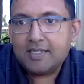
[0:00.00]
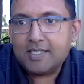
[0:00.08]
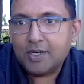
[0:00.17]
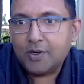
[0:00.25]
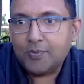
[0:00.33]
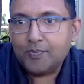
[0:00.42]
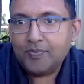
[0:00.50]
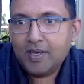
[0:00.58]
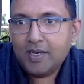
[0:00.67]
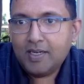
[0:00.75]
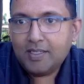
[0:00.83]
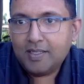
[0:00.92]
So
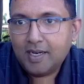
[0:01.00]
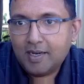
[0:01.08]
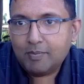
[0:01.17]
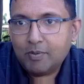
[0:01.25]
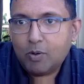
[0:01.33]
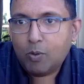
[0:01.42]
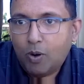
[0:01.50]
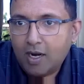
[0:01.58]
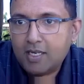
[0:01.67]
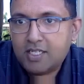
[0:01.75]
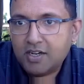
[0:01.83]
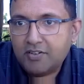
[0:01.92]
the
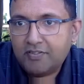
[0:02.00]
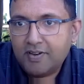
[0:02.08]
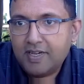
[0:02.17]
quality of